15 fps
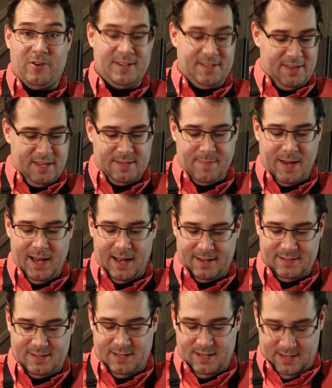for us in this
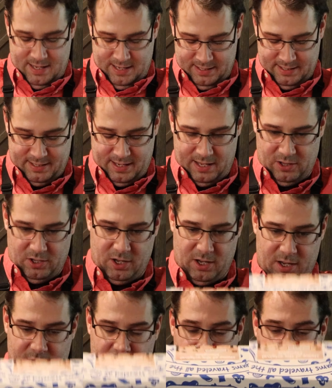box. Let's take a
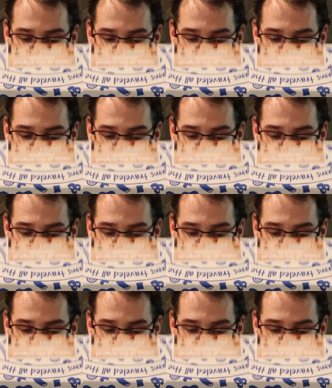look.